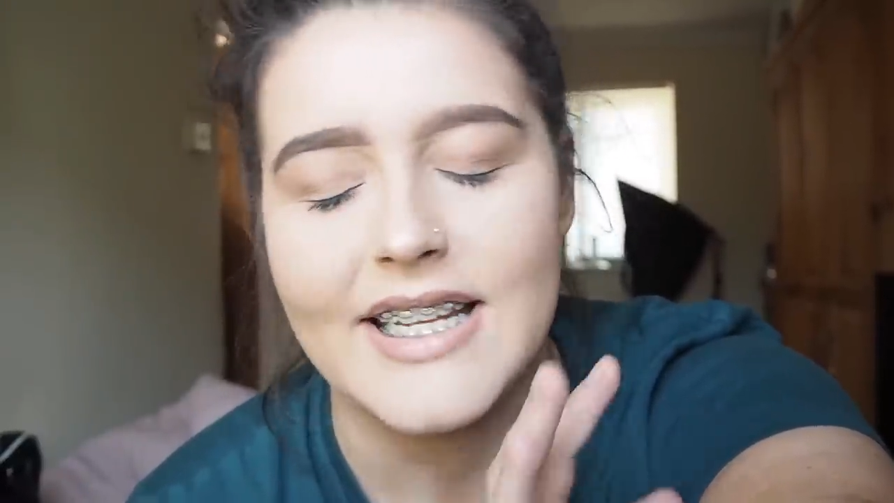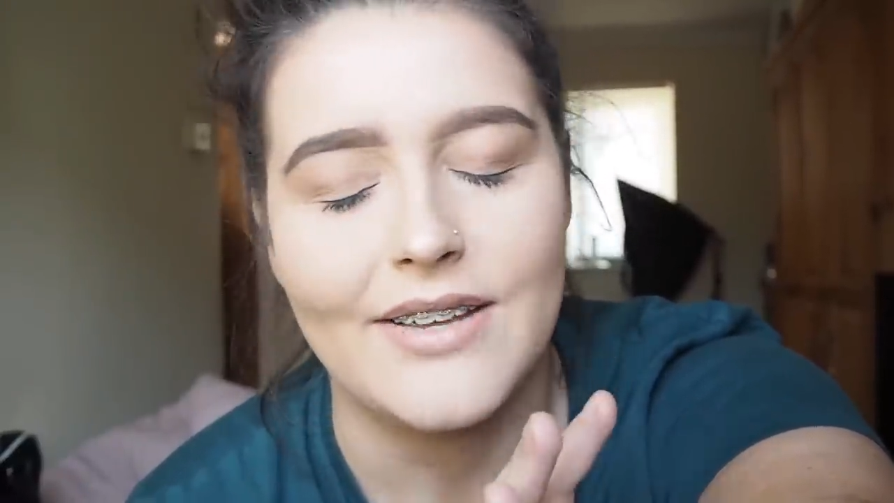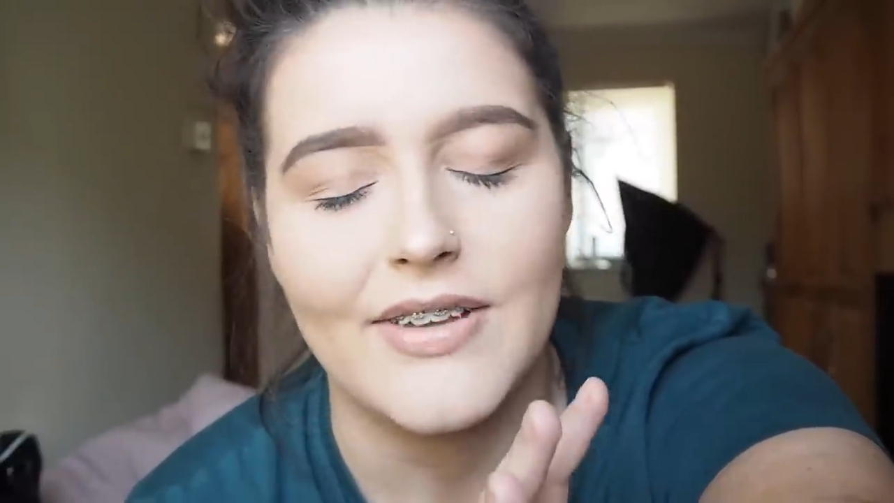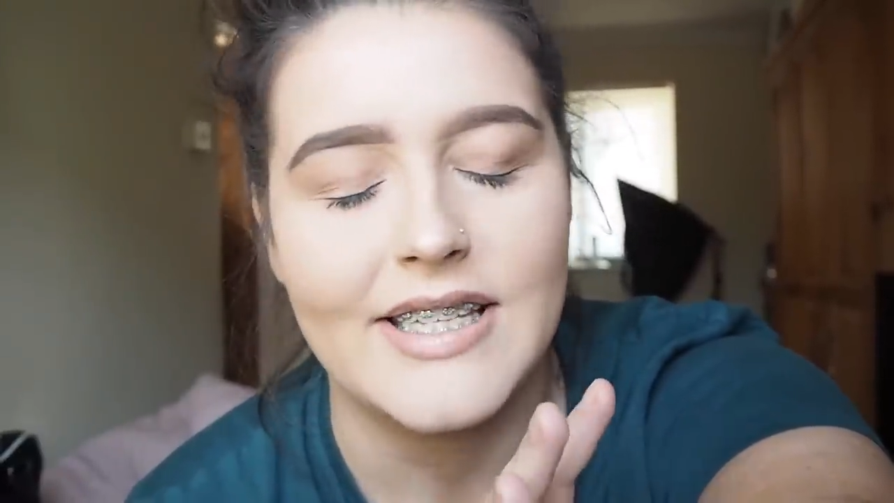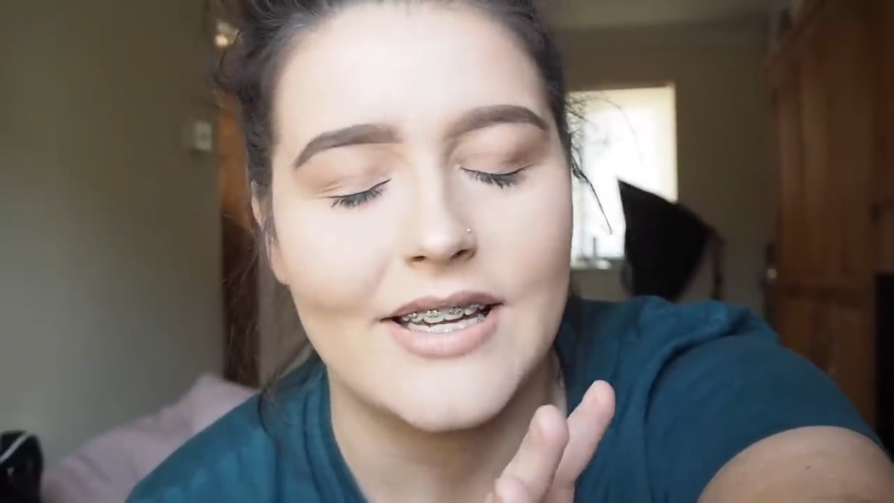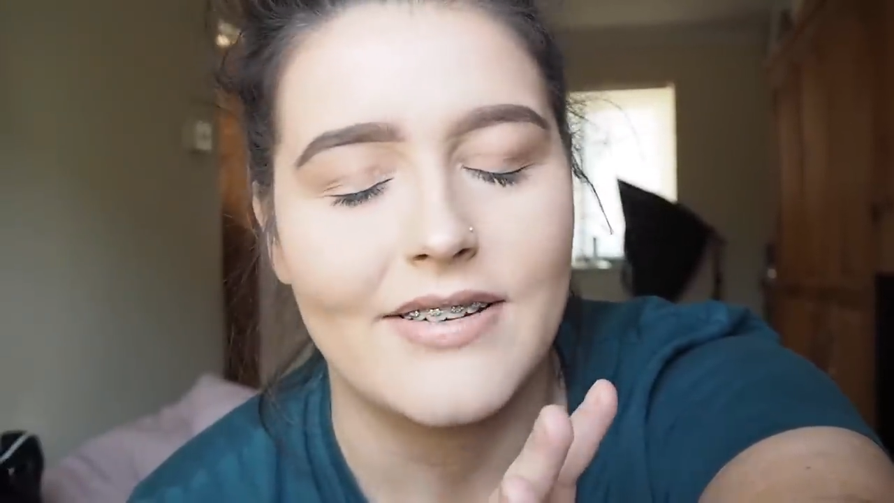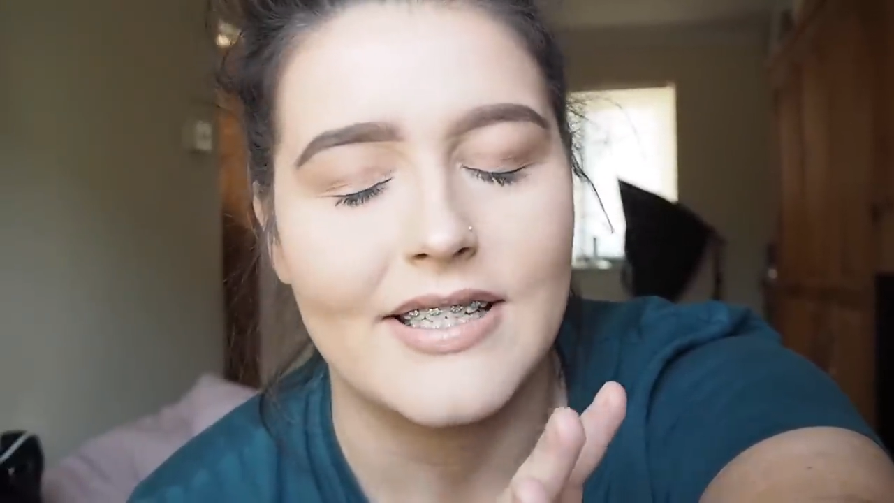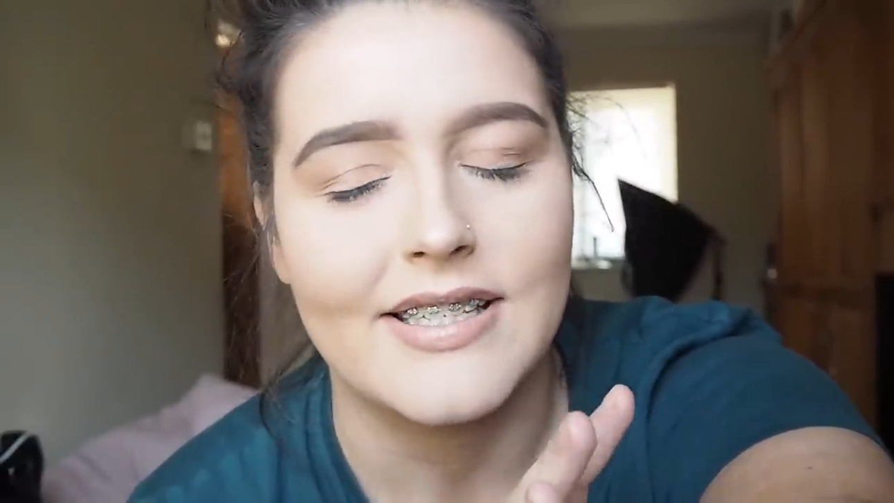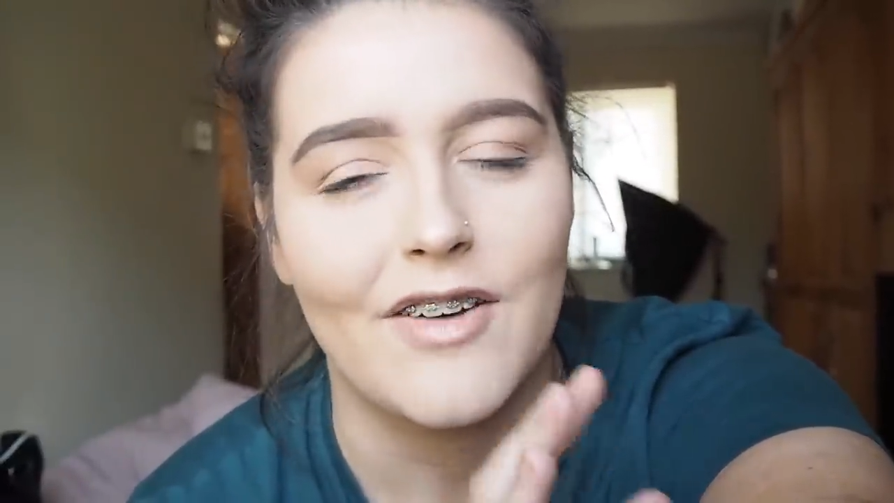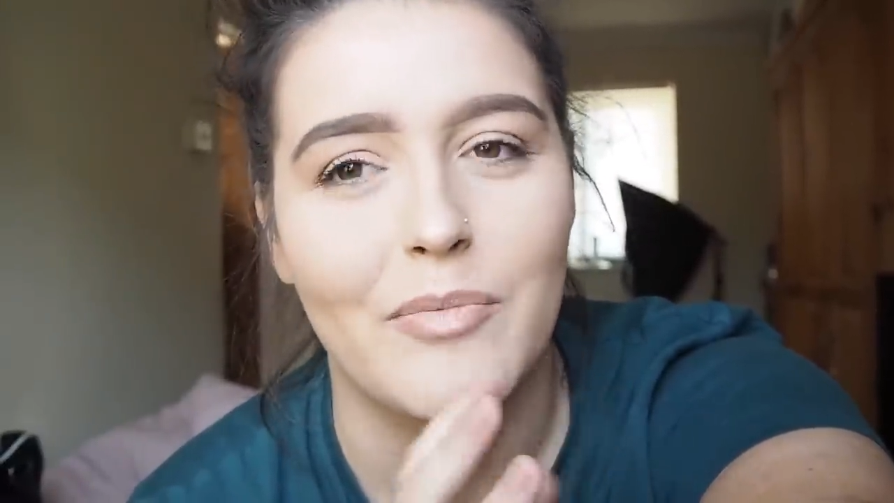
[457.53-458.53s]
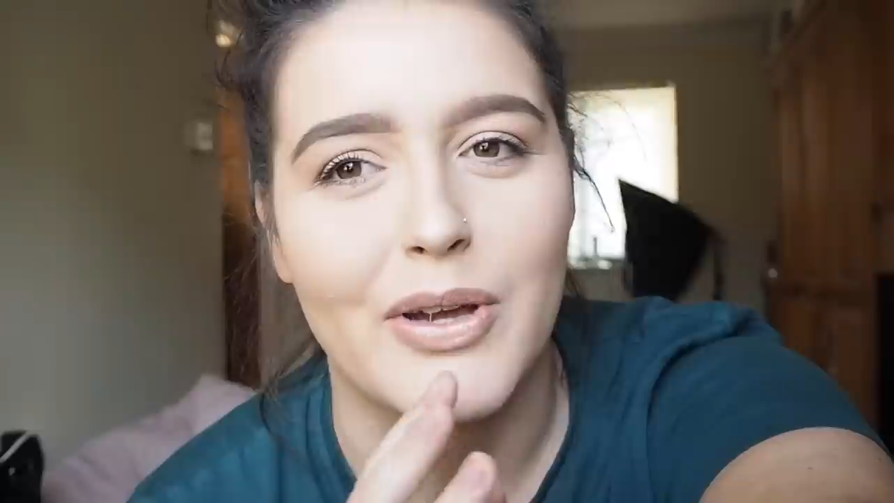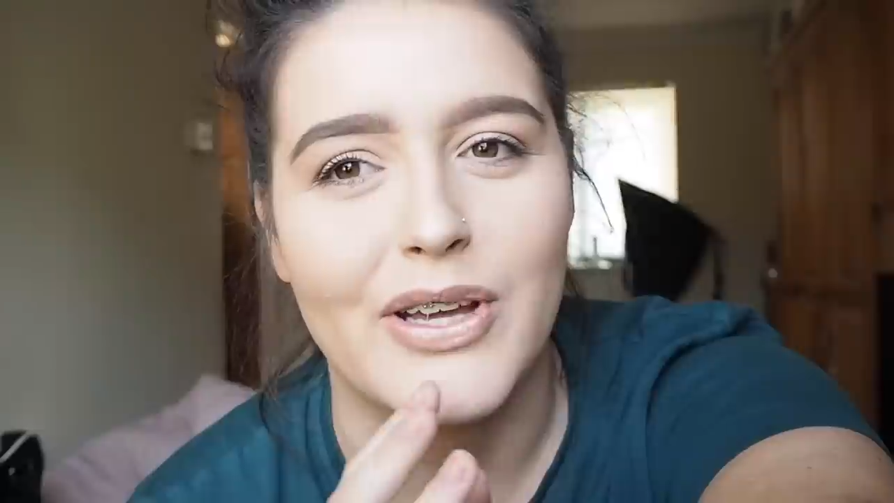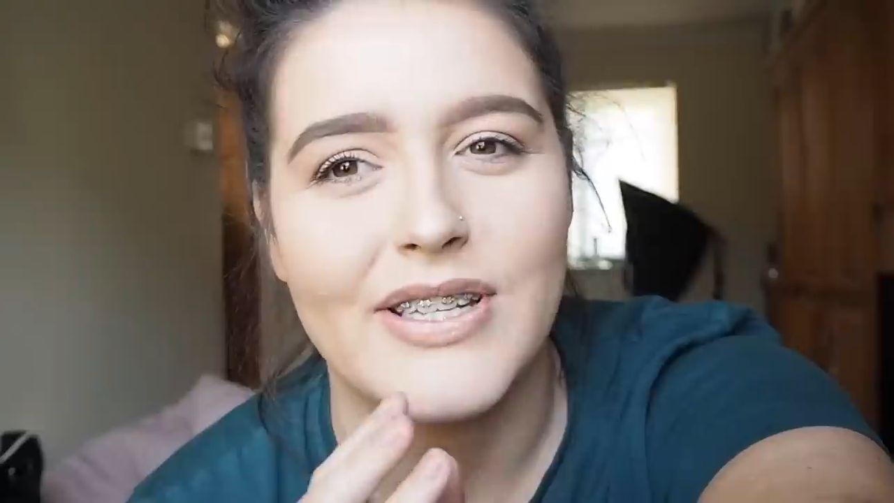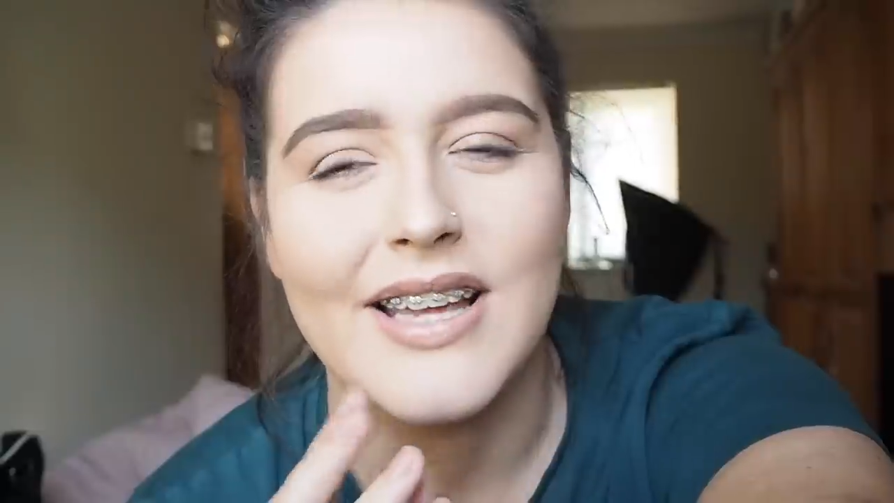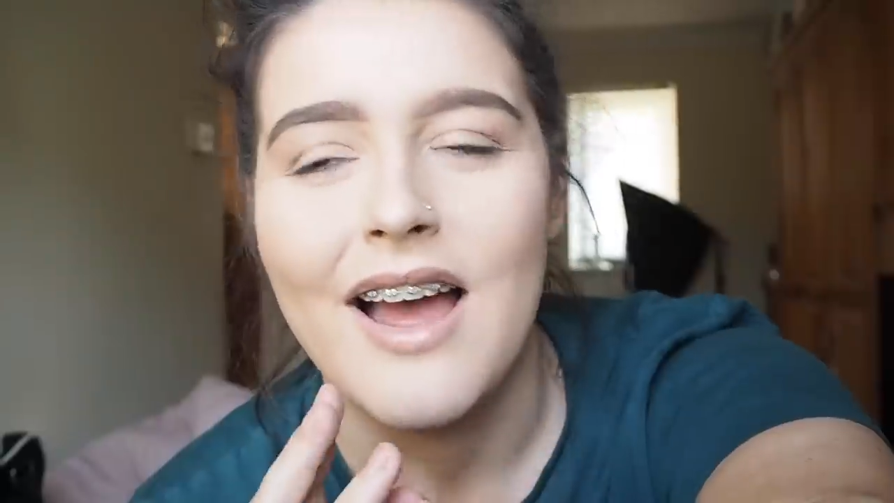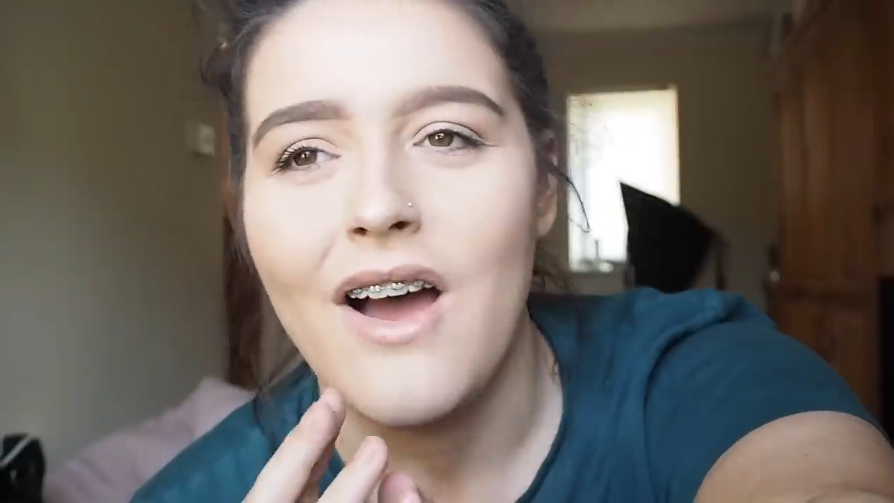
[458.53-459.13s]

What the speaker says: TV series and stuff, because